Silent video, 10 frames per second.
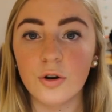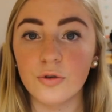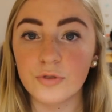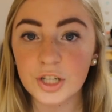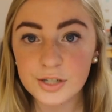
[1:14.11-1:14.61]

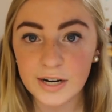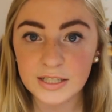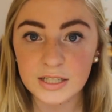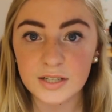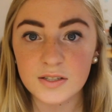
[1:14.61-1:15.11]
who
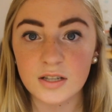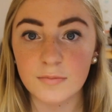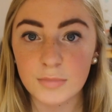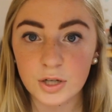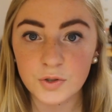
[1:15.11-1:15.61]
redirected us to the
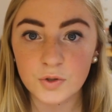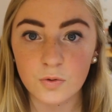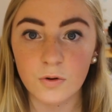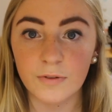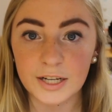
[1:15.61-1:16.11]
middle
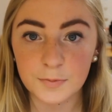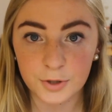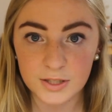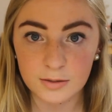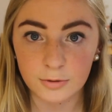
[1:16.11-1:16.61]
school vice
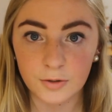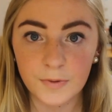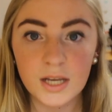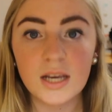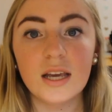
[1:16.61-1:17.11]
principal.
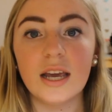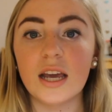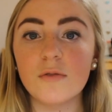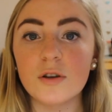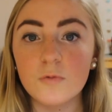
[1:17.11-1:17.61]

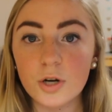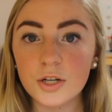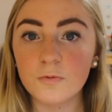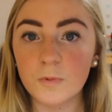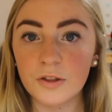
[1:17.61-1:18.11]
And we
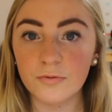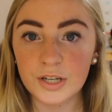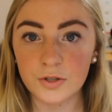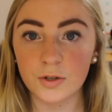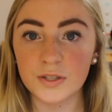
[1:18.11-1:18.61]
worked with
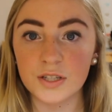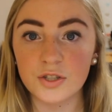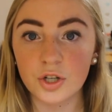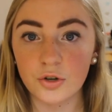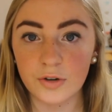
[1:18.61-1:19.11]
resources
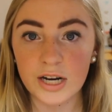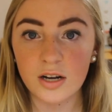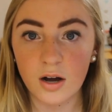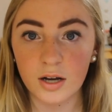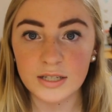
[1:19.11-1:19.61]
to create
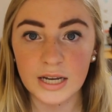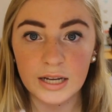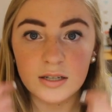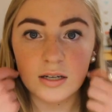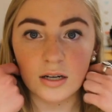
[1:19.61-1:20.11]

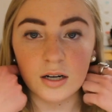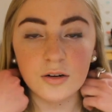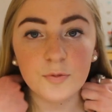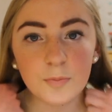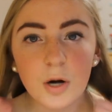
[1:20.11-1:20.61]
content,
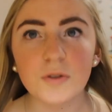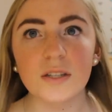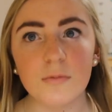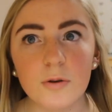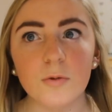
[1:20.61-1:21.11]
or
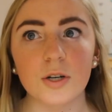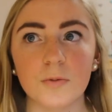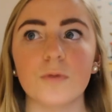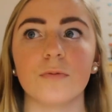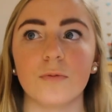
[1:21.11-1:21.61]
mostly we worked
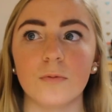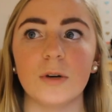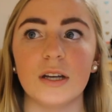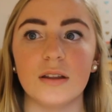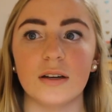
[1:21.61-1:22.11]

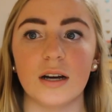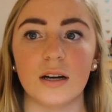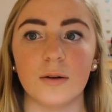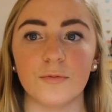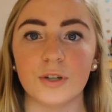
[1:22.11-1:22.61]
with
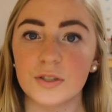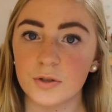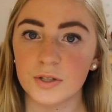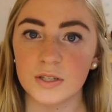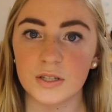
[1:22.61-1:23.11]

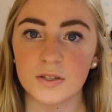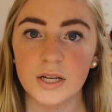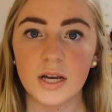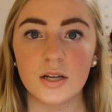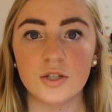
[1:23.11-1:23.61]
resources
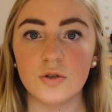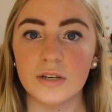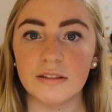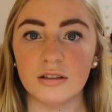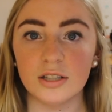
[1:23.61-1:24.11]
to
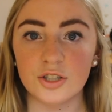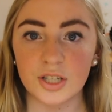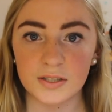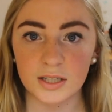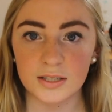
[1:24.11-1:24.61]
get the
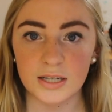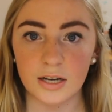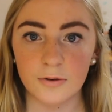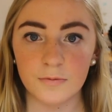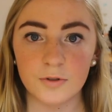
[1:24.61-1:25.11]
logistics
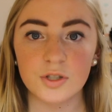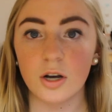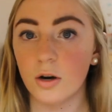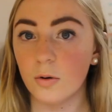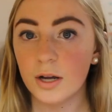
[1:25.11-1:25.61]
down.
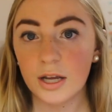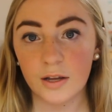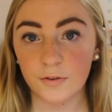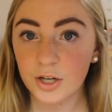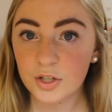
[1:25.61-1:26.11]
So
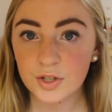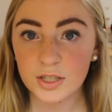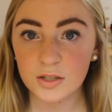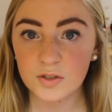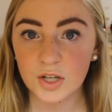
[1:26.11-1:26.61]
if you're
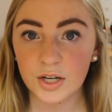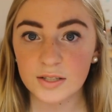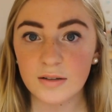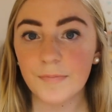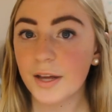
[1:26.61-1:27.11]
interested in starting
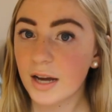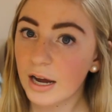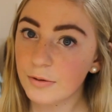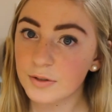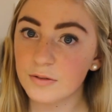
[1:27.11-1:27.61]
something,
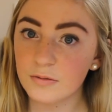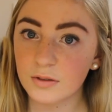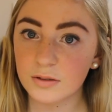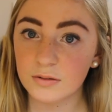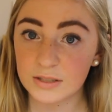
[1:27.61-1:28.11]
I would
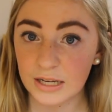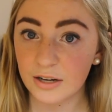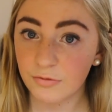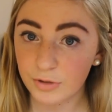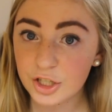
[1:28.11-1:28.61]

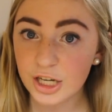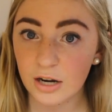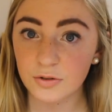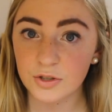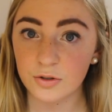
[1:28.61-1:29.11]
say reach
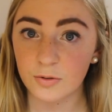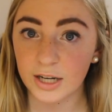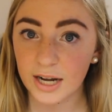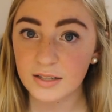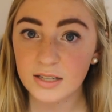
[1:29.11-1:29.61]
out to a
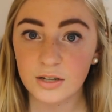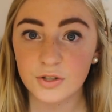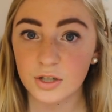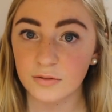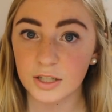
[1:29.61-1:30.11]
guidance
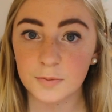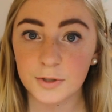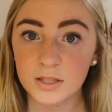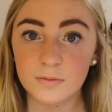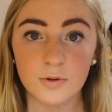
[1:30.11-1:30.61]
counselor or vice
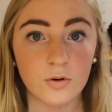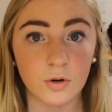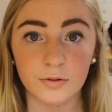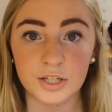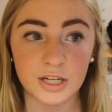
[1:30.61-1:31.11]
principal,
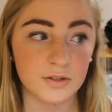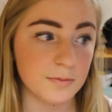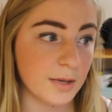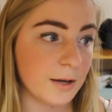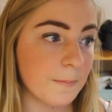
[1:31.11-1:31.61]
or reach out
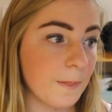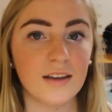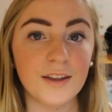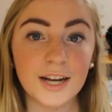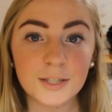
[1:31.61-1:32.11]
to me.
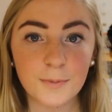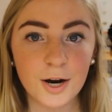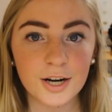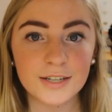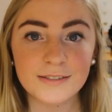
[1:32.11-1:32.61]
And the next
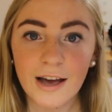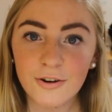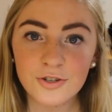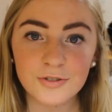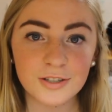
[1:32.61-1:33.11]
part is, how
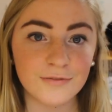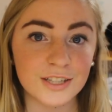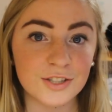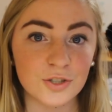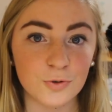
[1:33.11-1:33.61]
did you
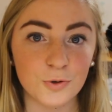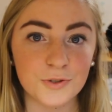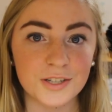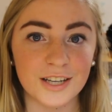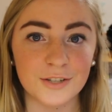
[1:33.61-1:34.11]
convince
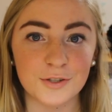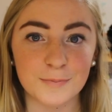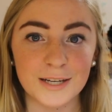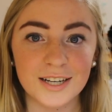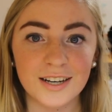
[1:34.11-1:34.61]
schools to let you
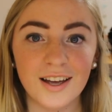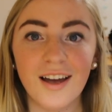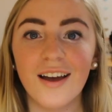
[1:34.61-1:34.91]
speak?